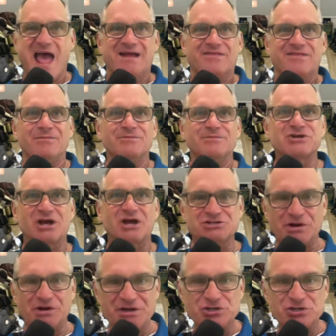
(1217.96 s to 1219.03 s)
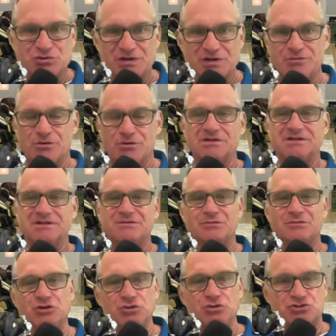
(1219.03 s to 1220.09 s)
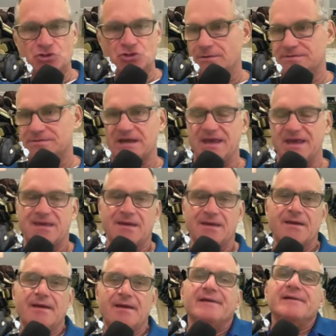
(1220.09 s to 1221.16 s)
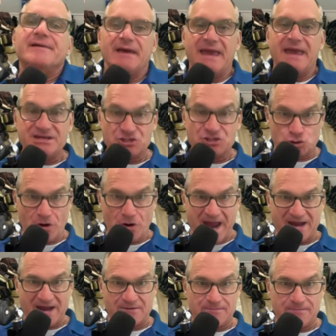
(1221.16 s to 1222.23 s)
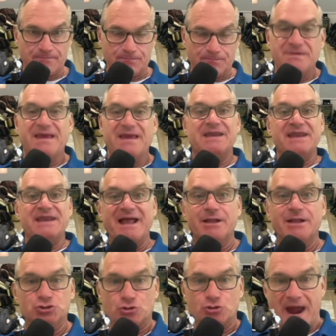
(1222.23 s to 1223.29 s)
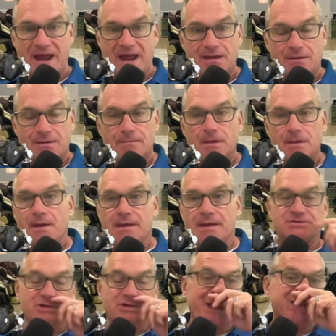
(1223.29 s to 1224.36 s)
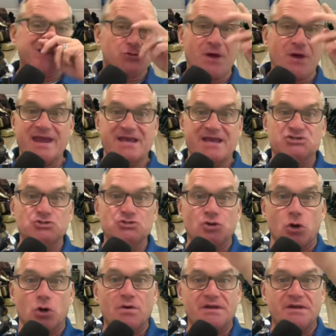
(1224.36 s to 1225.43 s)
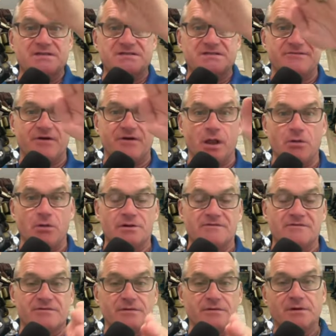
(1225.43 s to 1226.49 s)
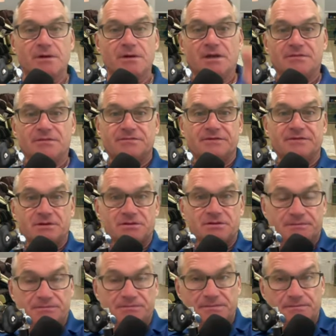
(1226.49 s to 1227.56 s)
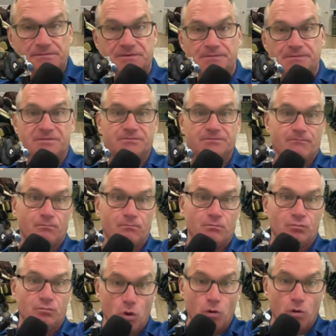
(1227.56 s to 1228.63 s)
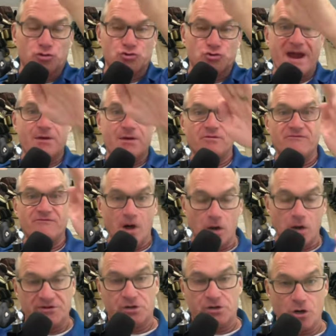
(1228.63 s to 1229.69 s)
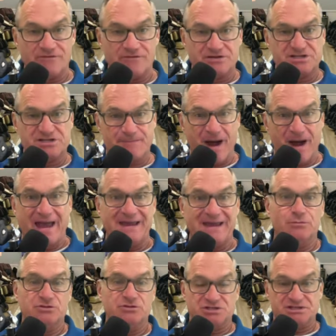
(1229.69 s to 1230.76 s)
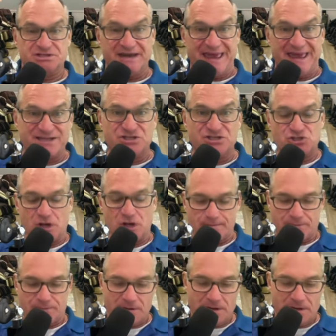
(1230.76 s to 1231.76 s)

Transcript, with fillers: the chair industry will will use terms like S track and L track. The S track, as you know, is the following of the the, the the the, the, roller track will follow the curve of the spine, which is in an S shape,